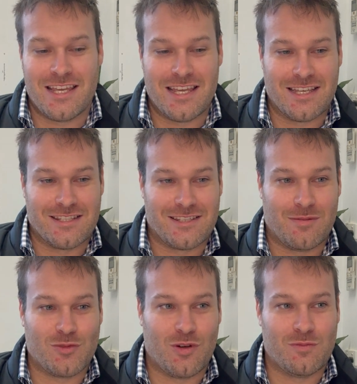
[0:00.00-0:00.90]
it can
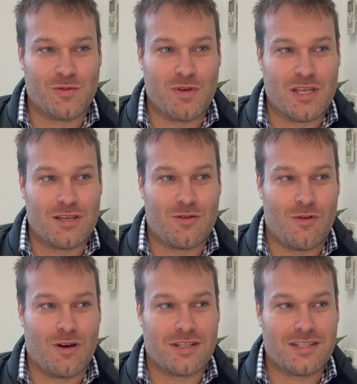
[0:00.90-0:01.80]
sometimes be
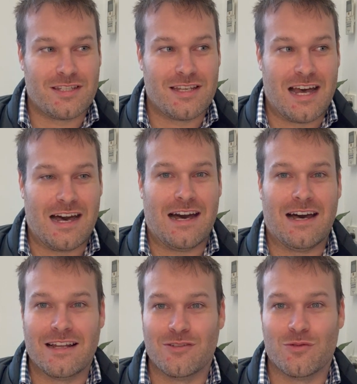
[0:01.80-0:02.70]
quite
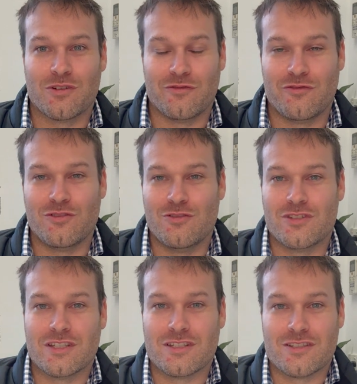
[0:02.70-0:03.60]
hard or
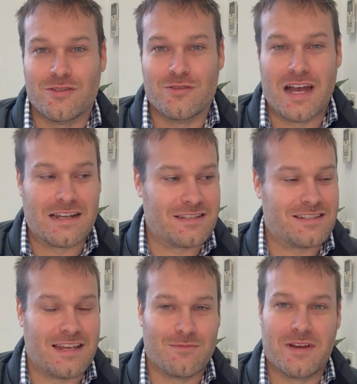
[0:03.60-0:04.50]
confusing to
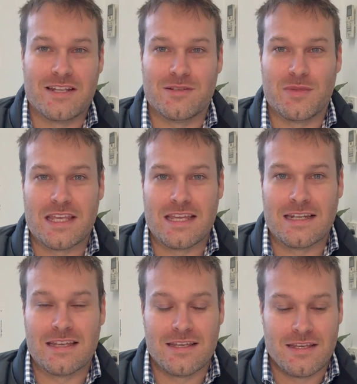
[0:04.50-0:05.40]
understand where to begin.